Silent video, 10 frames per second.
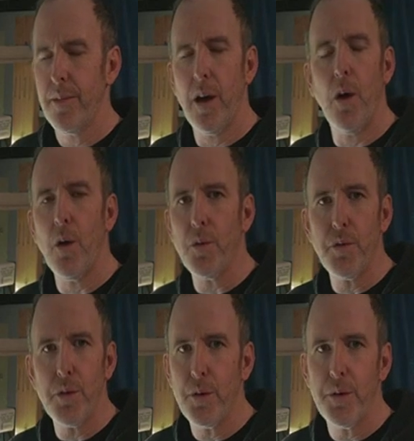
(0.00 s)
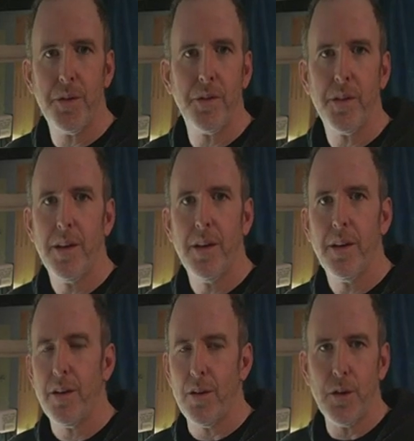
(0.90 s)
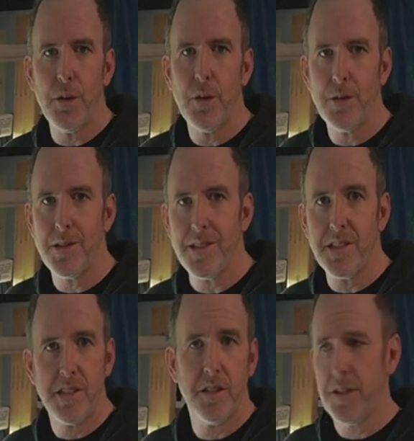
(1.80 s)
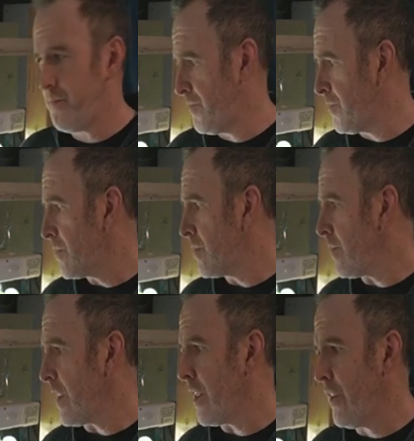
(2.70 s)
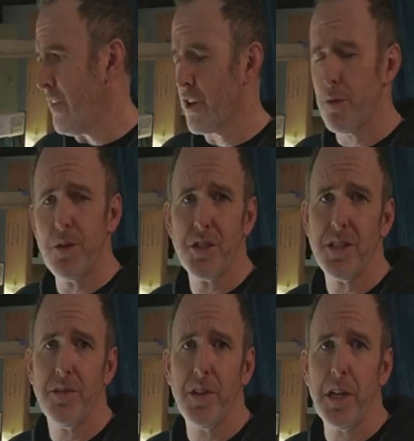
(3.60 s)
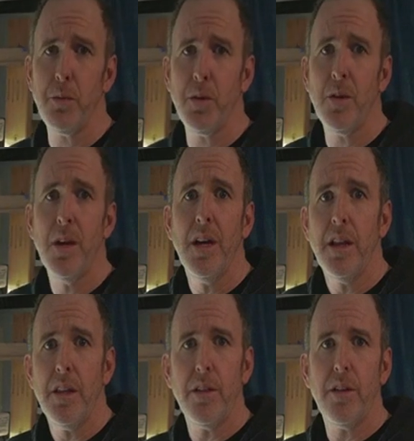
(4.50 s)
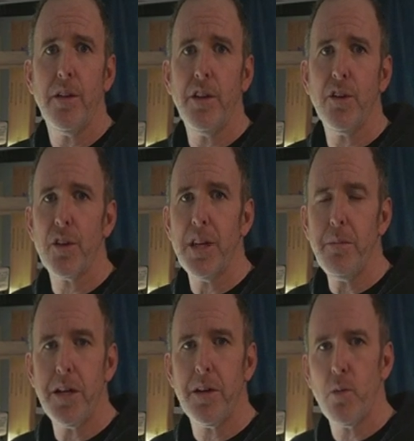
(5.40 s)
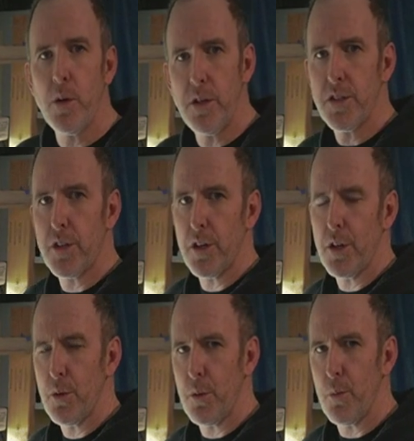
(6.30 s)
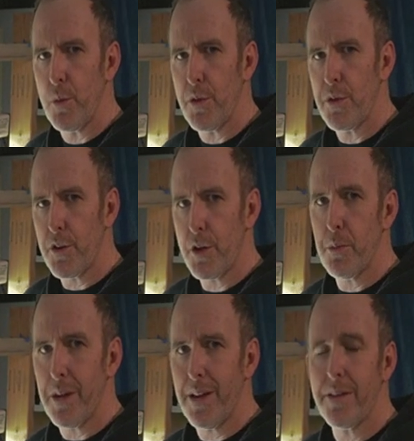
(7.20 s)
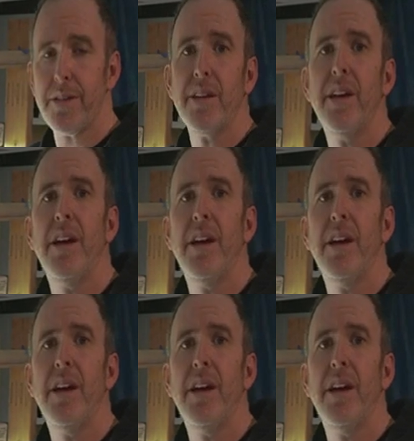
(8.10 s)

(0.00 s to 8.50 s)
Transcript: Whole Foods, your Lowe's, etc. These are commercially available. They're, you're limited when you're starting with starter plants